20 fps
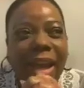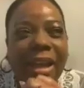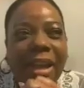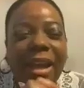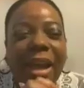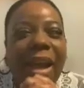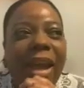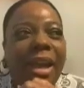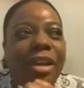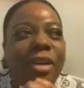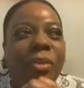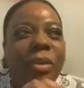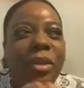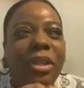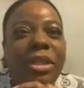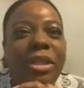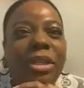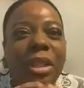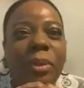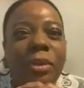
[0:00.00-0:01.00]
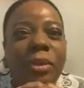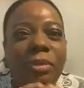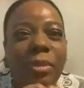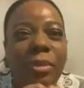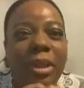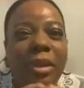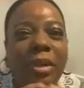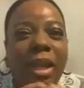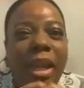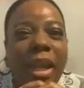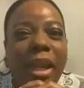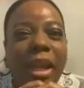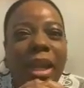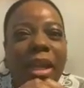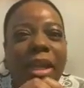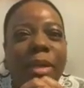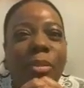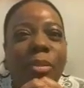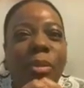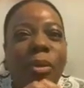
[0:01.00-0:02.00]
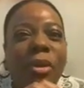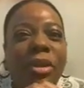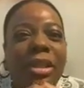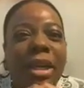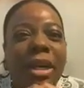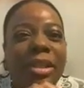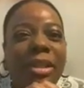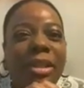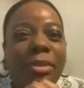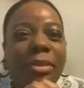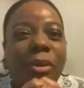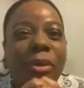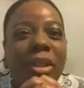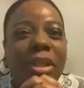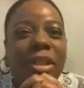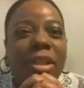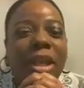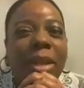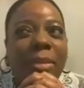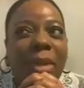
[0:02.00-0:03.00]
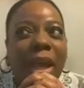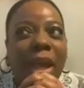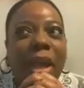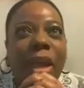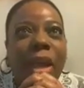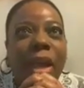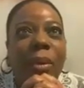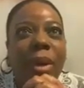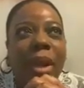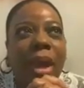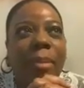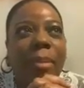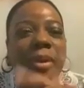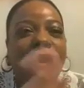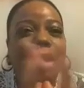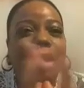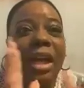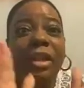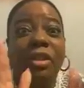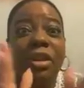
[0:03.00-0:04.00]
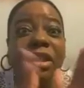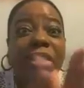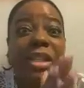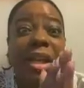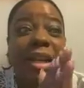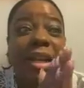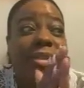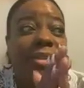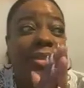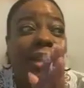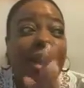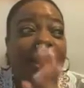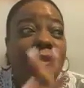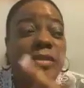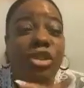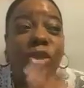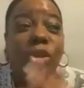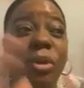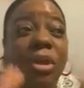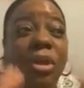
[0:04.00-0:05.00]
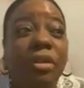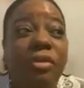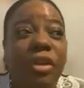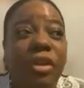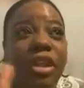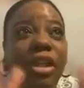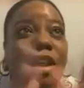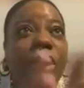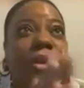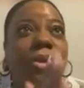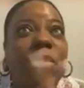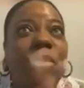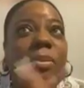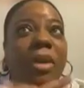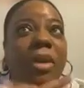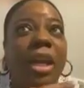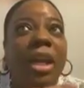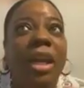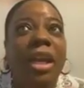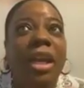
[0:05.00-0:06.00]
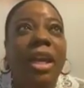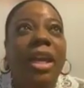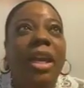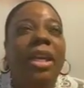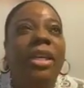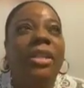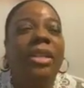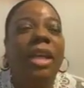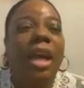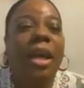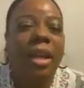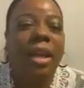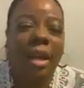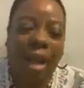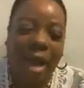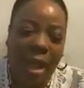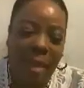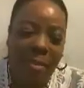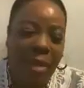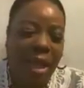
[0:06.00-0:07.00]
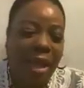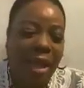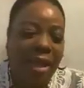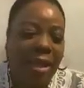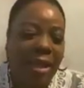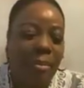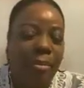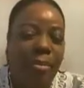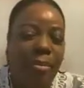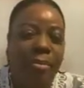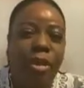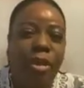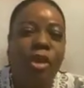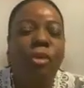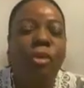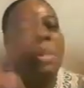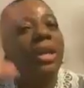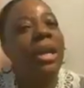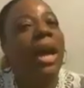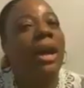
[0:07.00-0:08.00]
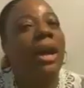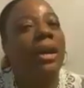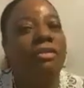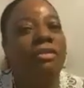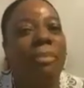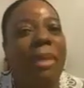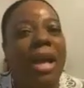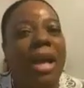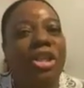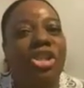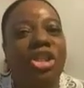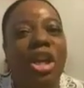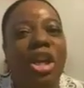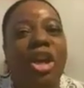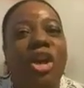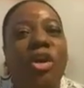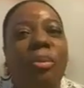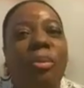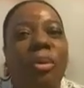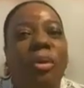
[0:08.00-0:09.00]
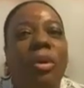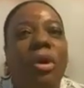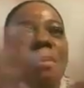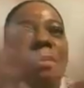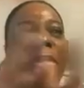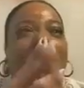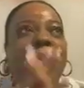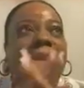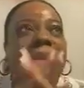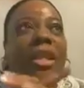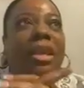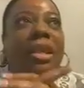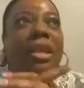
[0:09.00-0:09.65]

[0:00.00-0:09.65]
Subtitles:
And God had to really deal with me on that. And then the more testimonies, and I'm like, okay, I'm putting out there. Cause like I said, I doing it for years, but it's kind of like I'm like blooming out of my shell more, maybe the